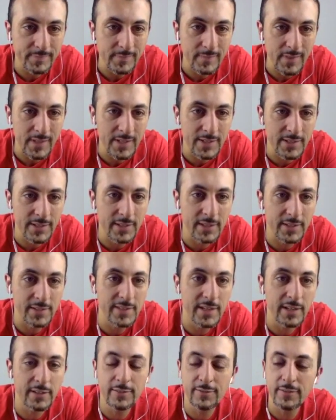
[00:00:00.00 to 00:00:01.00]
It's called
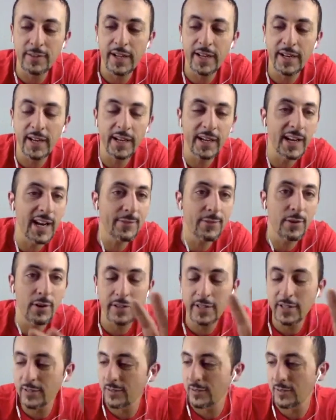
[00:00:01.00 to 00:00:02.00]
Zerif Lite. I'm gonna have
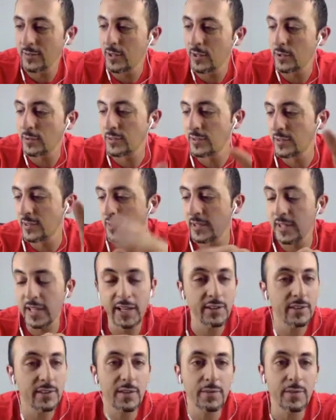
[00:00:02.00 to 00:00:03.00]
all these notes,
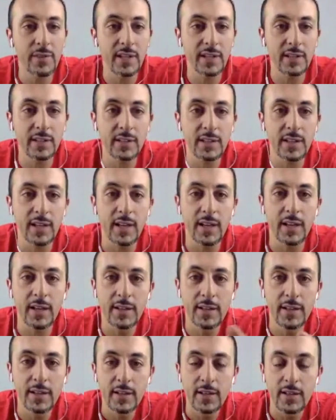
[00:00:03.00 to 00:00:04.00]
links, everything
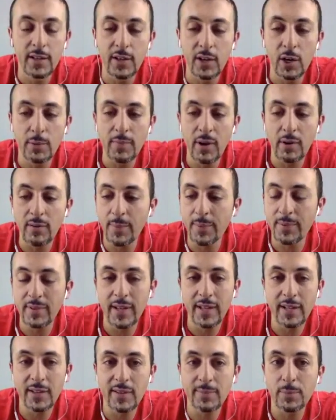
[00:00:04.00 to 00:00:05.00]
on my
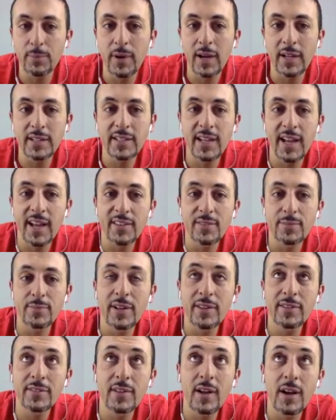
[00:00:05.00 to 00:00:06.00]
website,
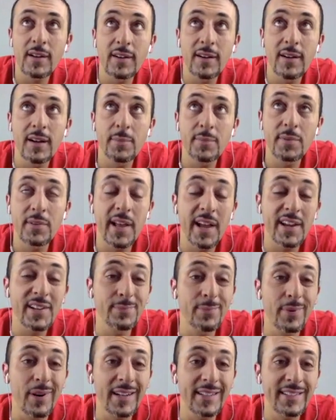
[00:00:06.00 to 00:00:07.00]

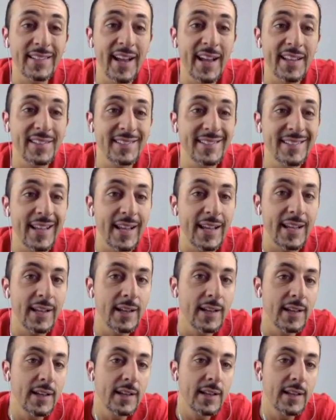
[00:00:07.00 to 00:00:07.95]
simplepodcastpress.com/podcastday.